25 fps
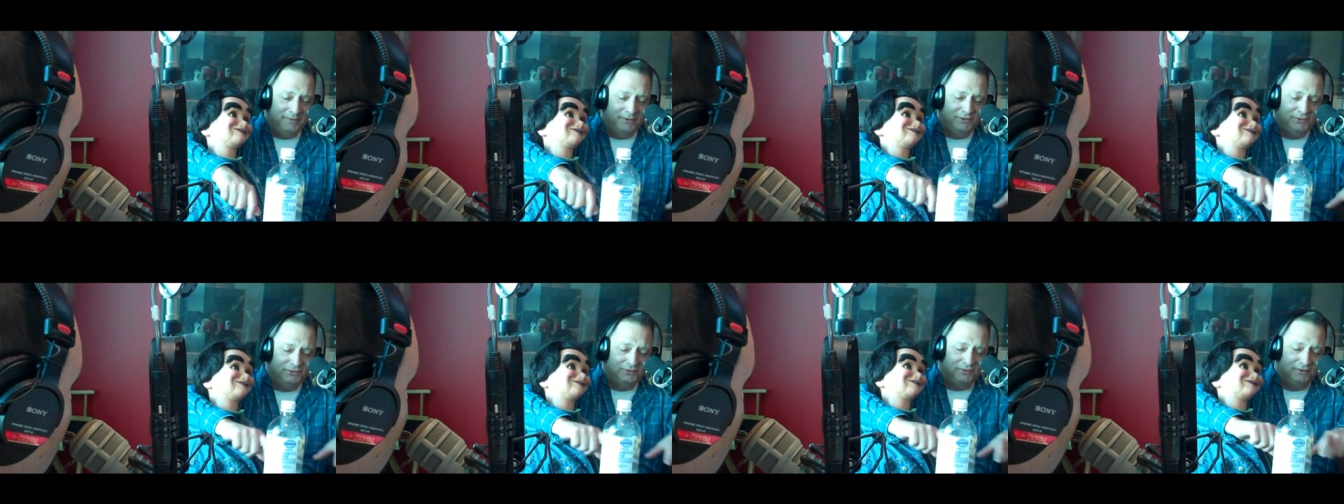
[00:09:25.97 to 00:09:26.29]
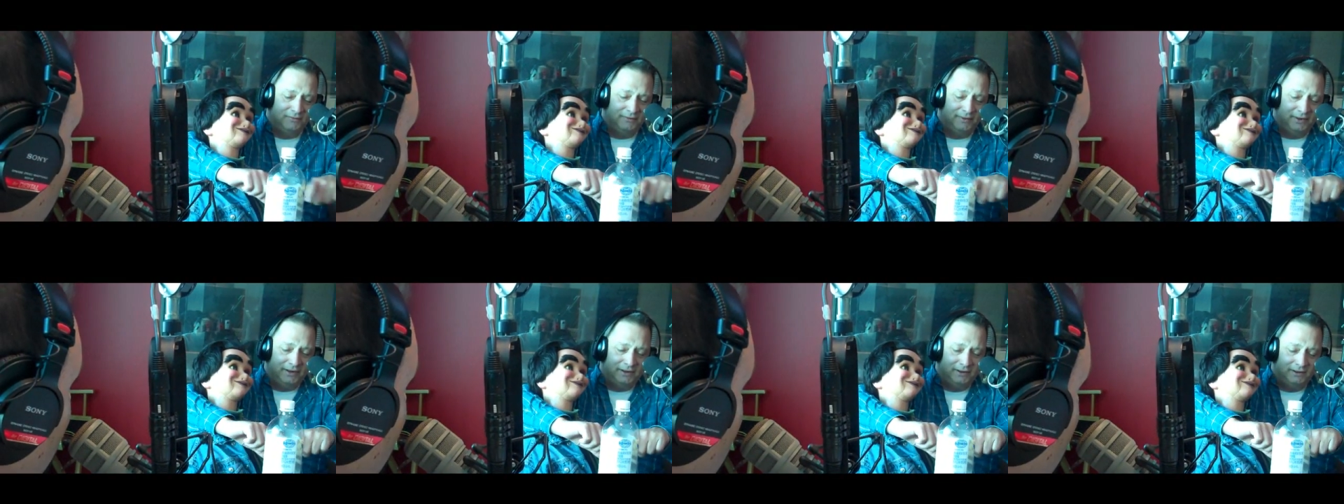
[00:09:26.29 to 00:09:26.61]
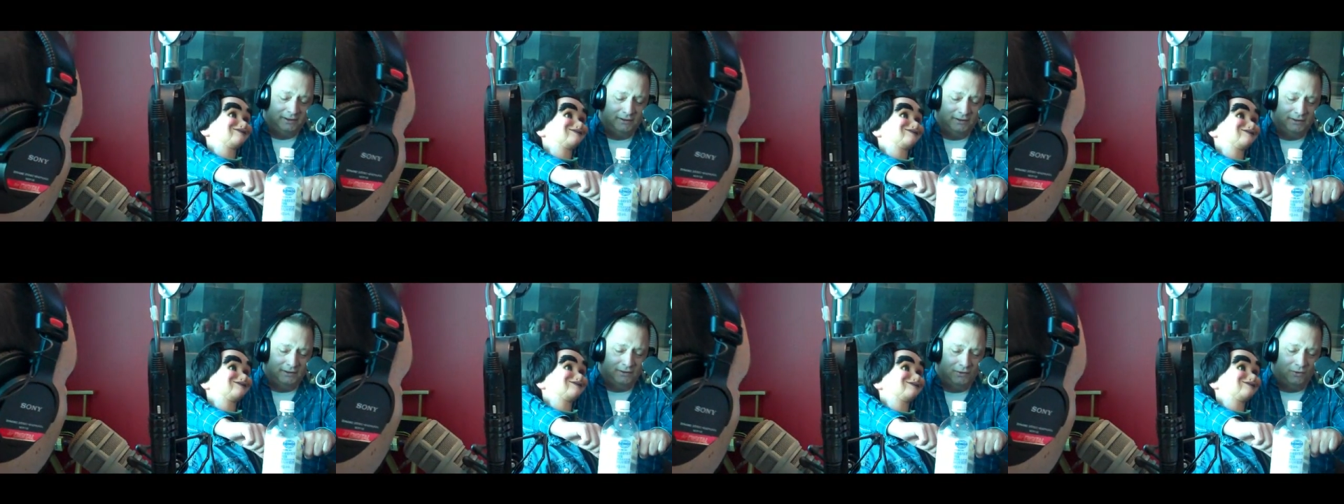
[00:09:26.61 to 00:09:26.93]
sort of like
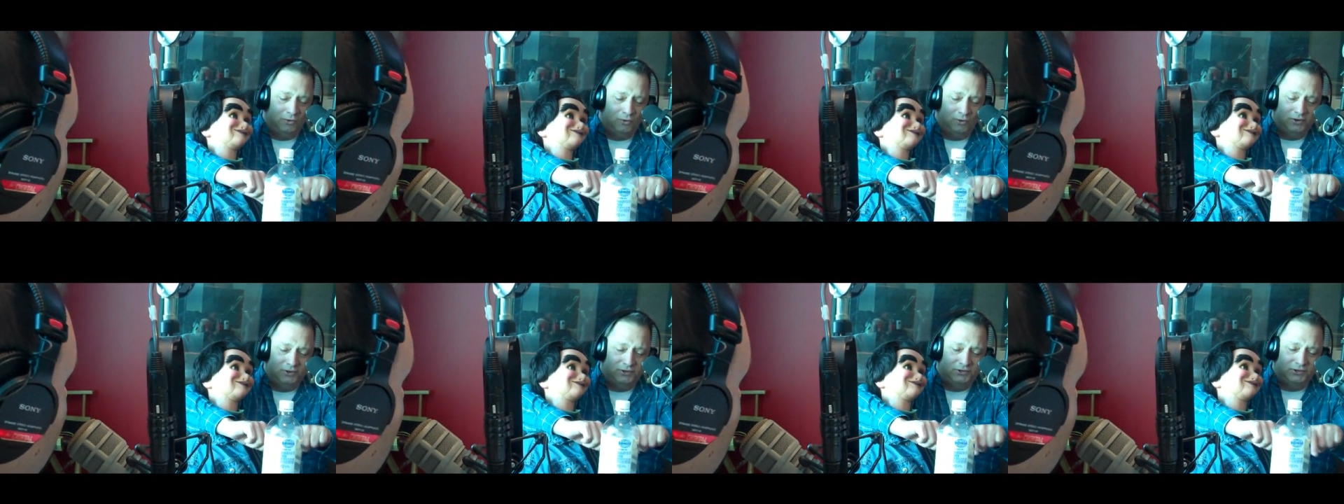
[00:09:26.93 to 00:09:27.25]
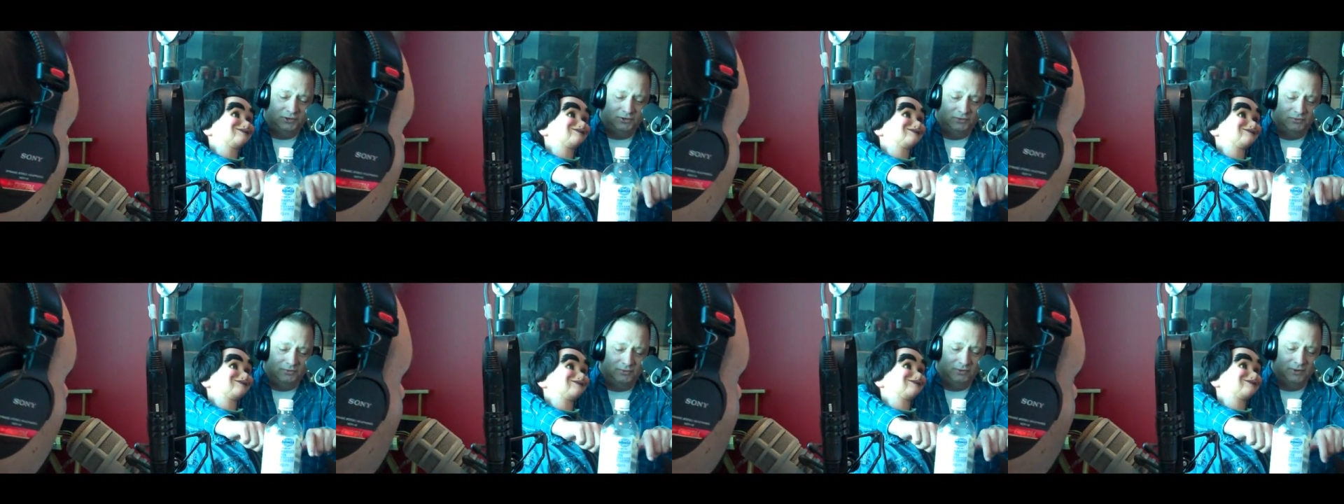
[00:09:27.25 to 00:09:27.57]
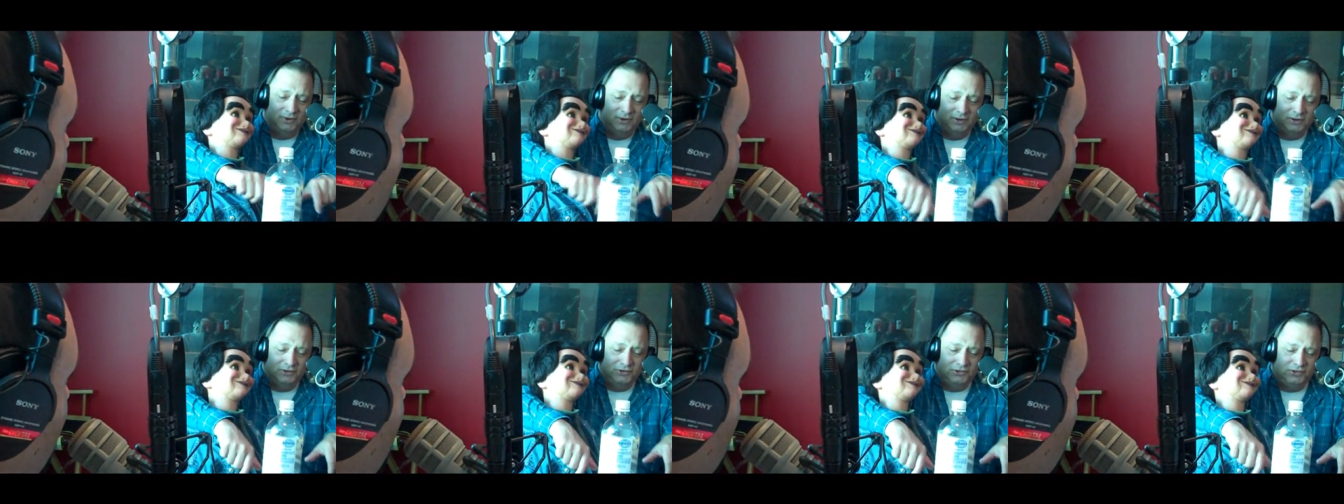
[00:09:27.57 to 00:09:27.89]
a
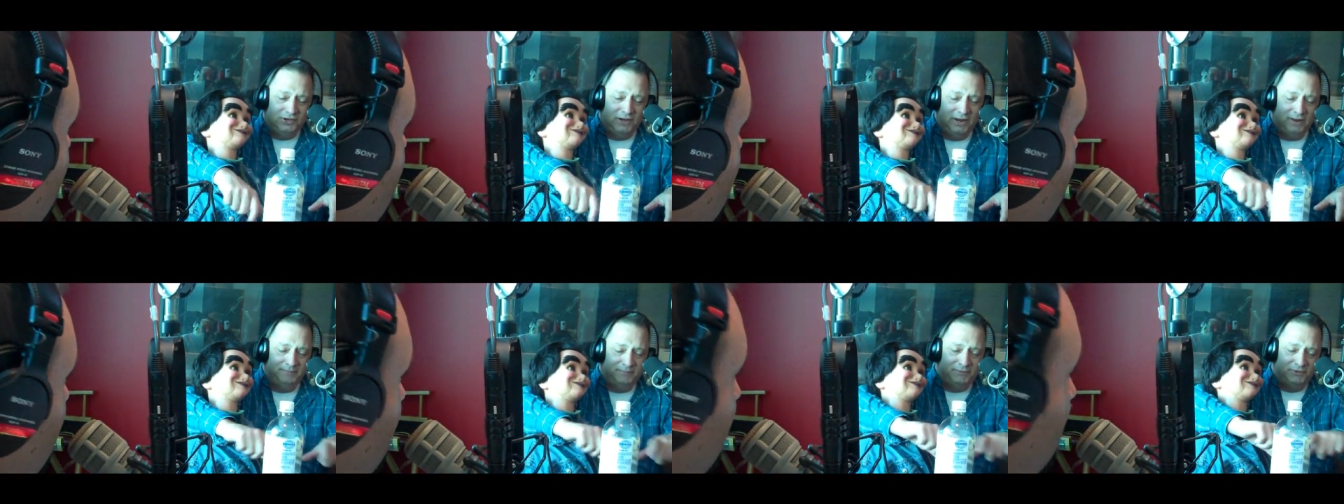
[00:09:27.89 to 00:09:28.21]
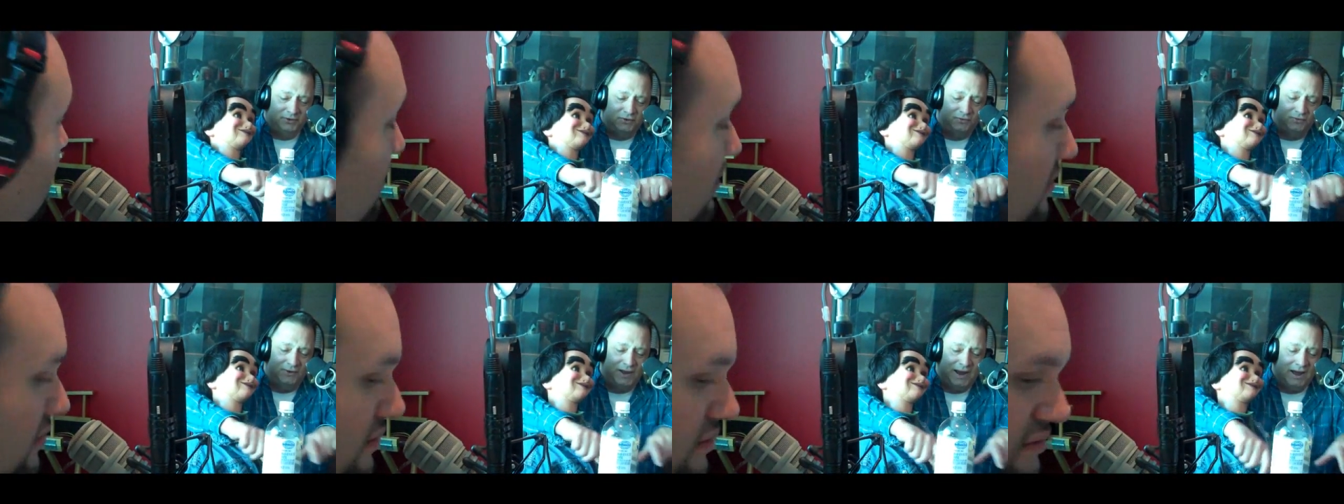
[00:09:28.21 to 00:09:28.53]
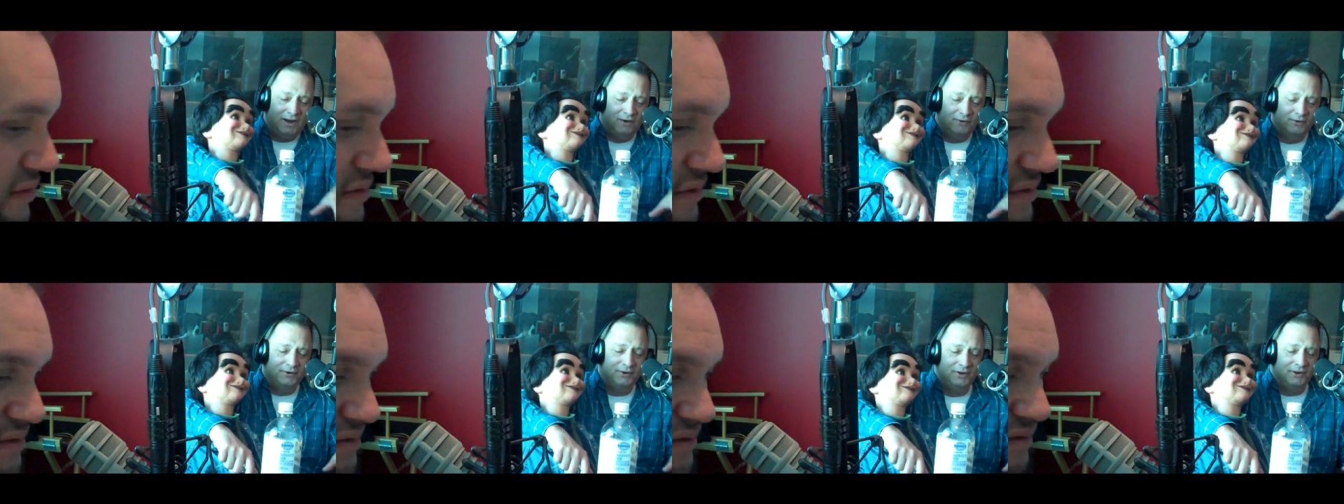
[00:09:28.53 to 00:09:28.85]
horseshoe-shaped
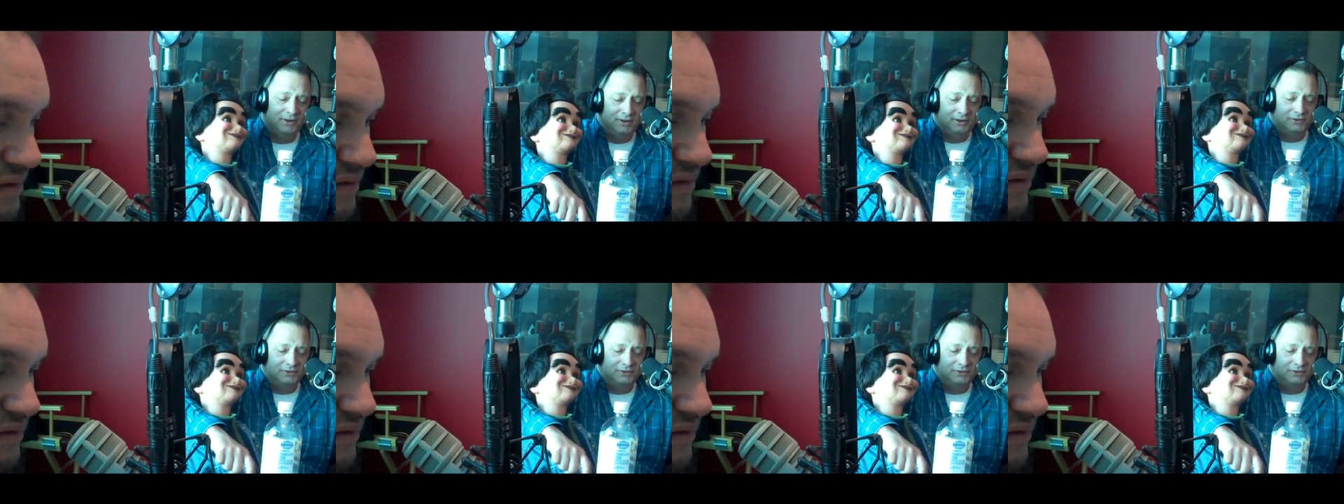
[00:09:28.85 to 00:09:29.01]
crowd.